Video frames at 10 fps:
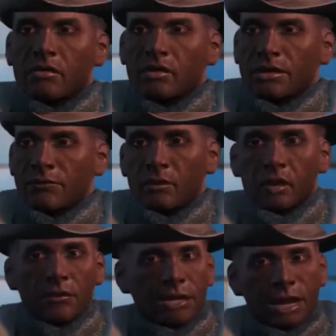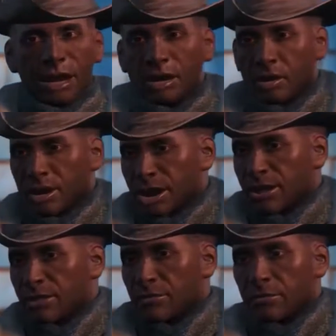Only a few of us got out
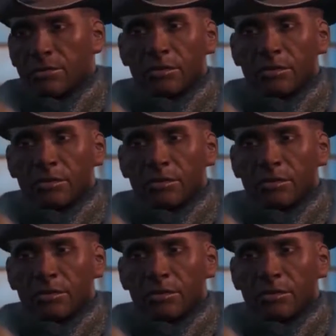alive.